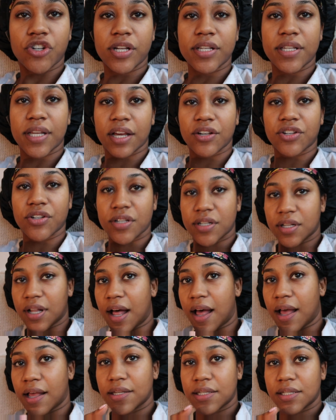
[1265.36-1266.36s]
Transactions
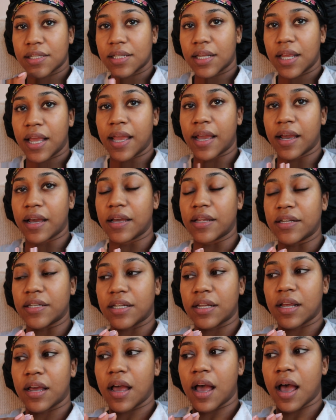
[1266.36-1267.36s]
class,
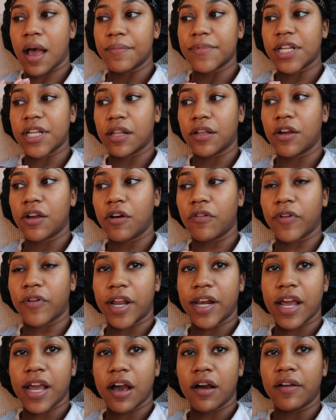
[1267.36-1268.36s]
and I'm telling y'all
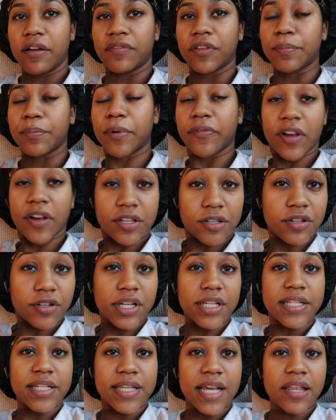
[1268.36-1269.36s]
right now, if the professor
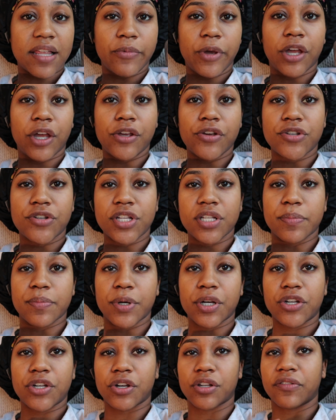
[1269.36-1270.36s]
didn't say that we could use this
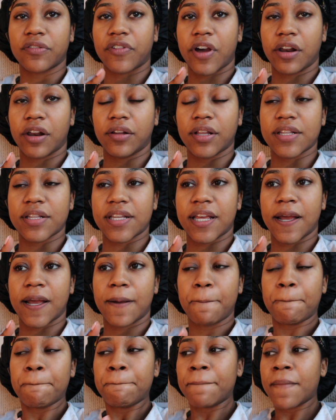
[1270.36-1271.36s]
book during the final
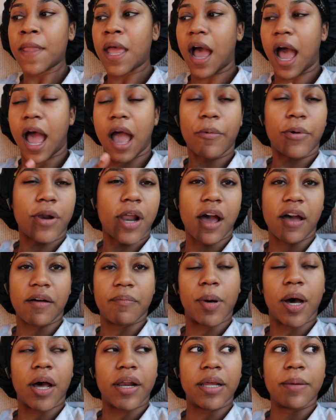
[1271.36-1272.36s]
exam, I would not have
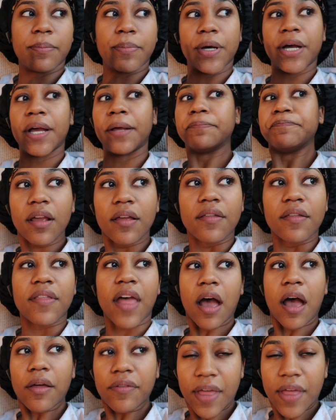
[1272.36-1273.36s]
bought it, but
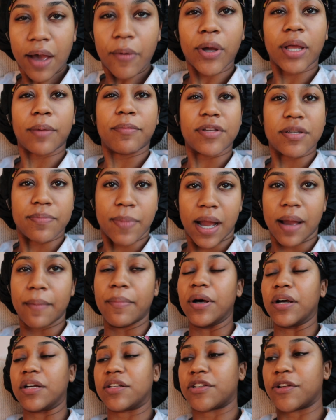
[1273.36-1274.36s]
that, that will get me to buy a
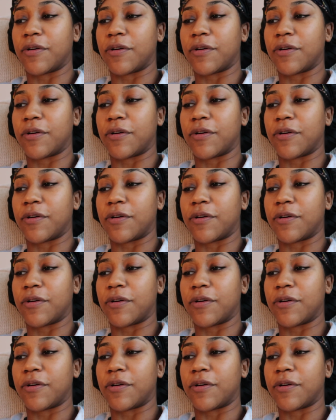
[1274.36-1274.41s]
book.